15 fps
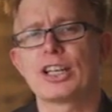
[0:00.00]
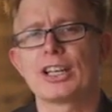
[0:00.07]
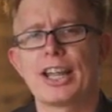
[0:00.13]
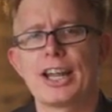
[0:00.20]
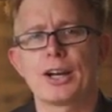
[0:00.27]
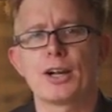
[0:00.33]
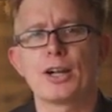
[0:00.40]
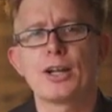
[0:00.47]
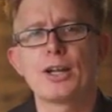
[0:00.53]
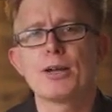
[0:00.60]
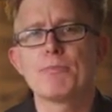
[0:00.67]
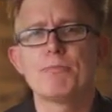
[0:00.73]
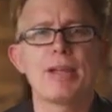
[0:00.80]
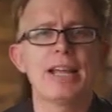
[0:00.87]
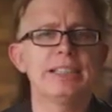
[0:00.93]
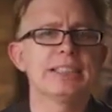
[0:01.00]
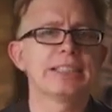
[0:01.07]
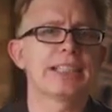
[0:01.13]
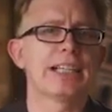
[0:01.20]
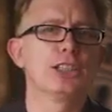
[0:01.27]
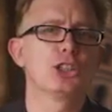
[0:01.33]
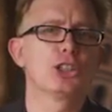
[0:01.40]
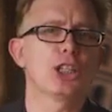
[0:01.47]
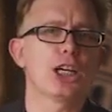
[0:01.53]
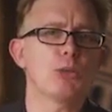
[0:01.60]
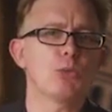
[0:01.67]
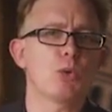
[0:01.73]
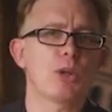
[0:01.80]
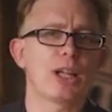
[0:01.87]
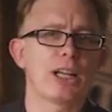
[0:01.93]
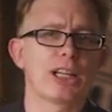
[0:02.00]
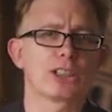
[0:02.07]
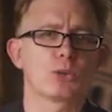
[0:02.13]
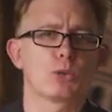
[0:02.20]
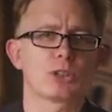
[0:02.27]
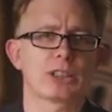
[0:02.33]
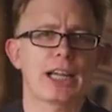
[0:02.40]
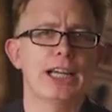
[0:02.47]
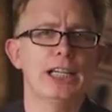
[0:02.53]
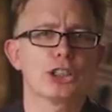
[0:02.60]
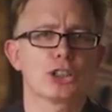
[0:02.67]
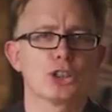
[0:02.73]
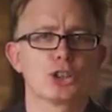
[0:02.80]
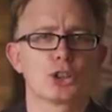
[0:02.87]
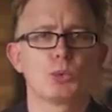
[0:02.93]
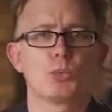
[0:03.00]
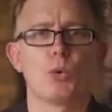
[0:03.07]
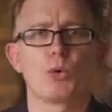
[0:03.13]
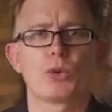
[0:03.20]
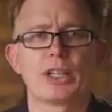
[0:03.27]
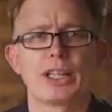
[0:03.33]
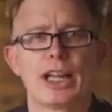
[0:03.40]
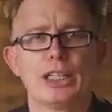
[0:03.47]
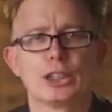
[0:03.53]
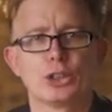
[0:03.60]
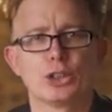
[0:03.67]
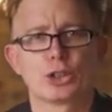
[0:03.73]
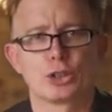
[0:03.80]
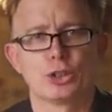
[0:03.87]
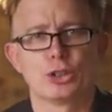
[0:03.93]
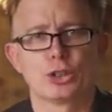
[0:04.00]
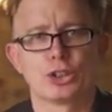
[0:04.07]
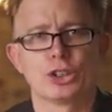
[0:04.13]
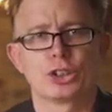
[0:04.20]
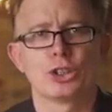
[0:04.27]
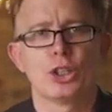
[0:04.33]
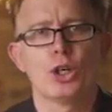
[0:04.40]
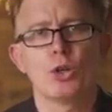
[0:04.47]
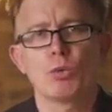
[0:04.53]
letter meant as a general exhortation to all the Asian churches,